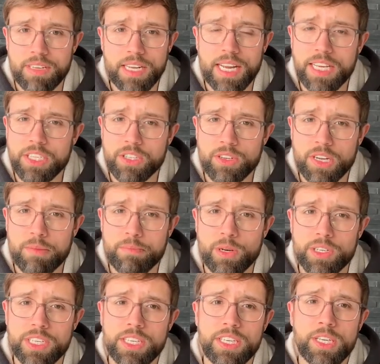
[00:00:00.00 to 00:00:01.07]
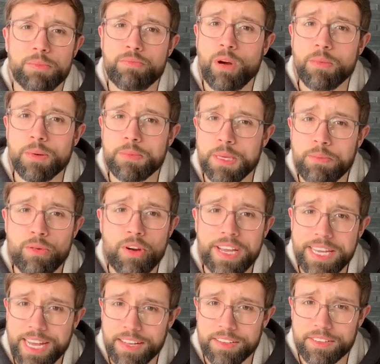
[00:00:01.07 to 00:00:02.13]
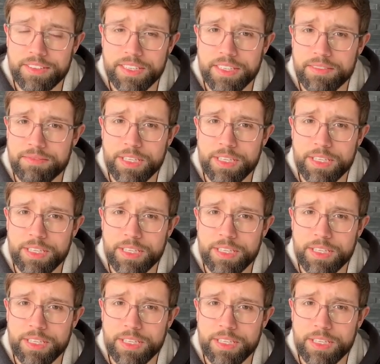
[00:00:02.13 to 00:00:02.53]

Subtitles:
nice looking body, you're probably pretty healthy.